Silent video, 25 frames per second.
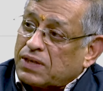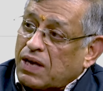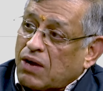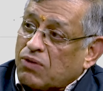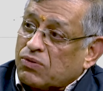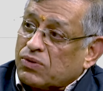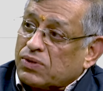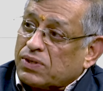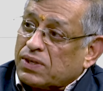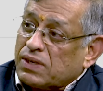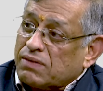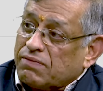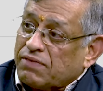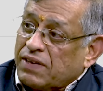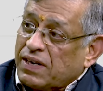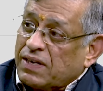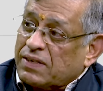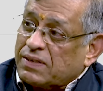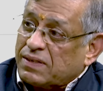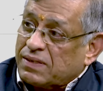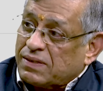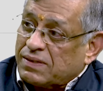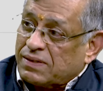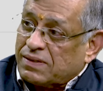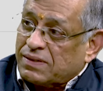towns and
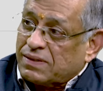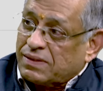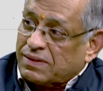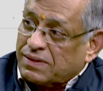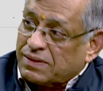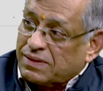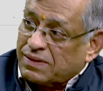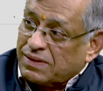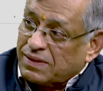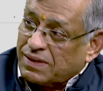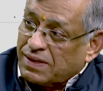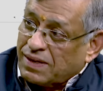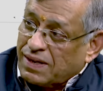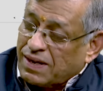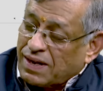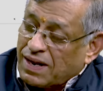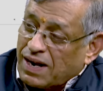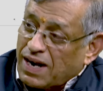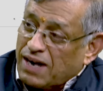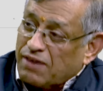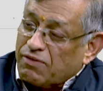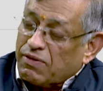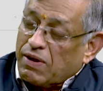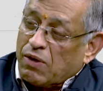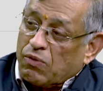villages,
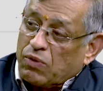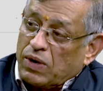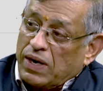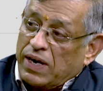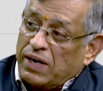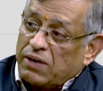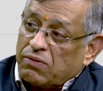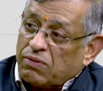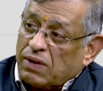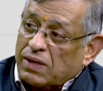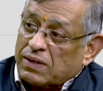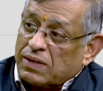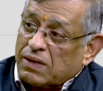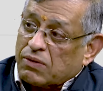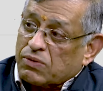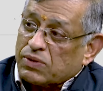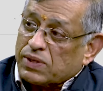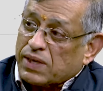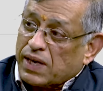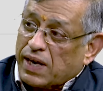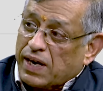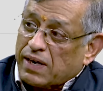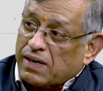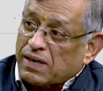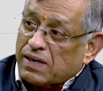and we have only
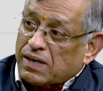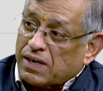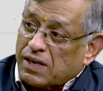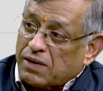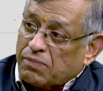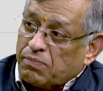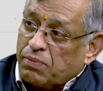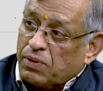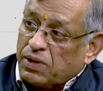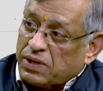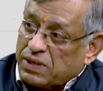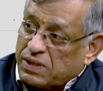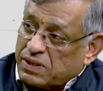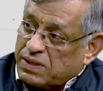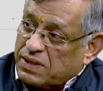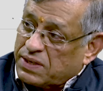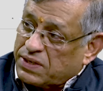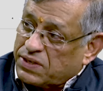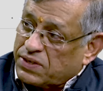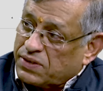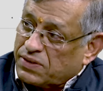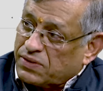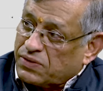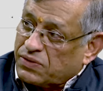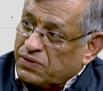12,800 police
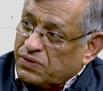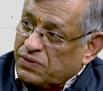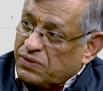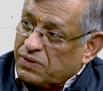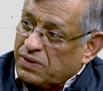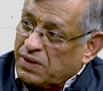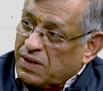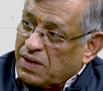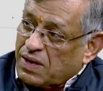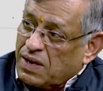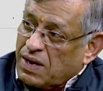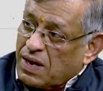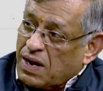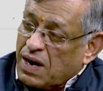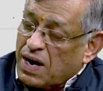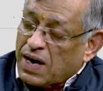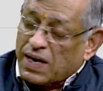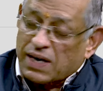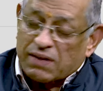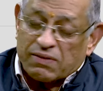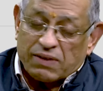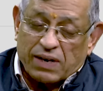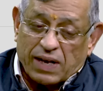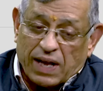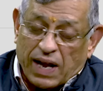stations.
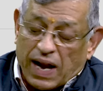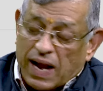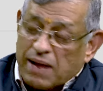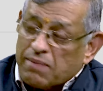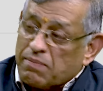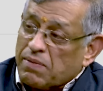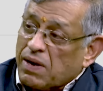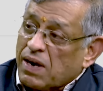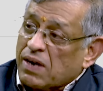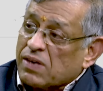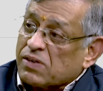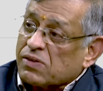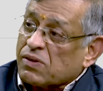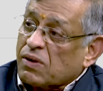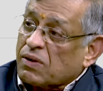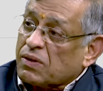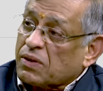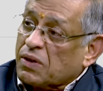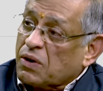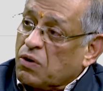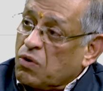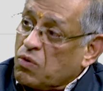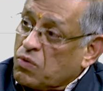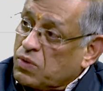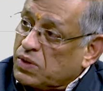And our crime rates are
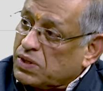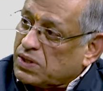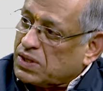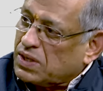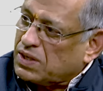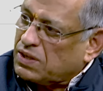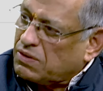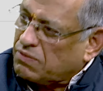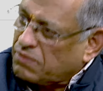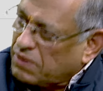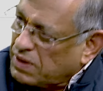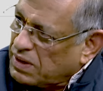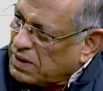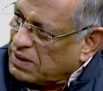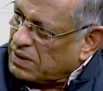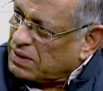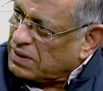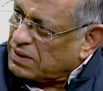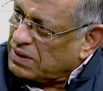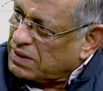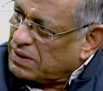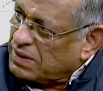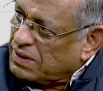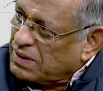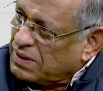the lowest in the world,
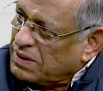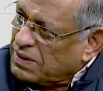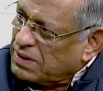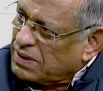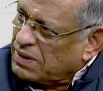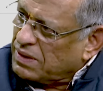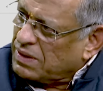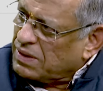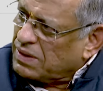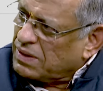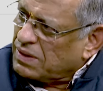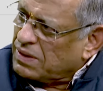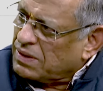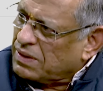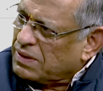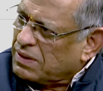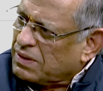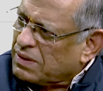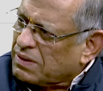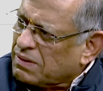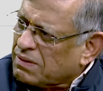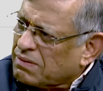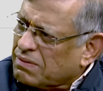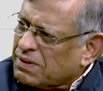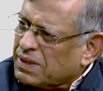
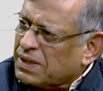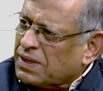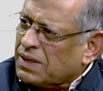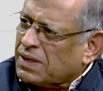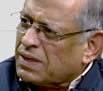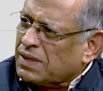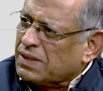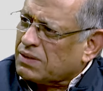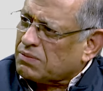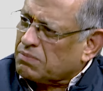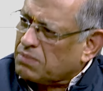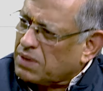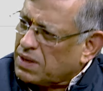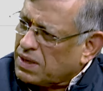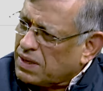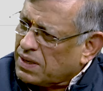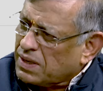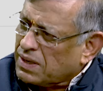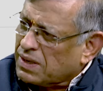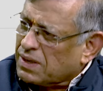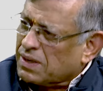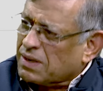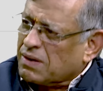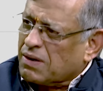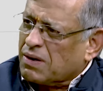whether it is
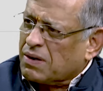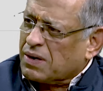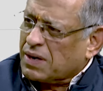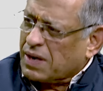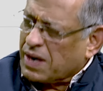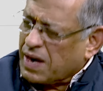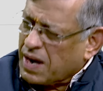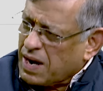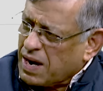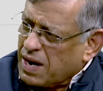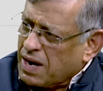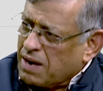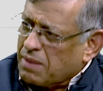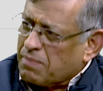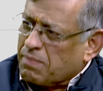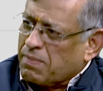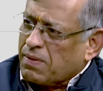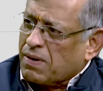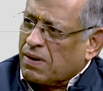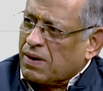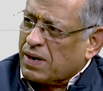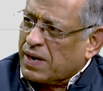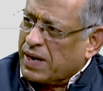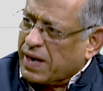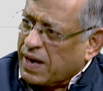murder or rape
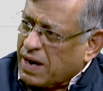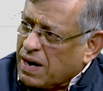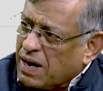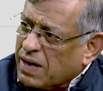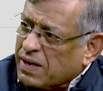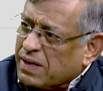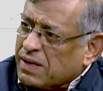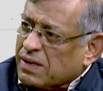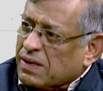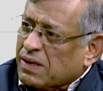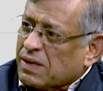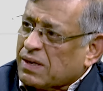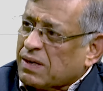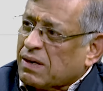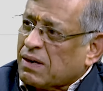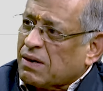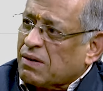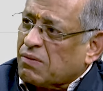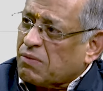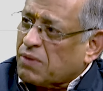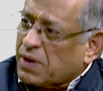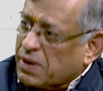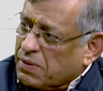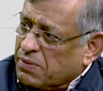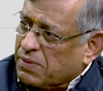or dacoity
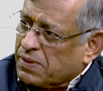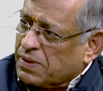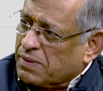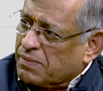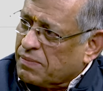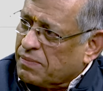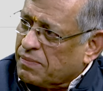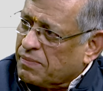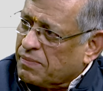or whatever.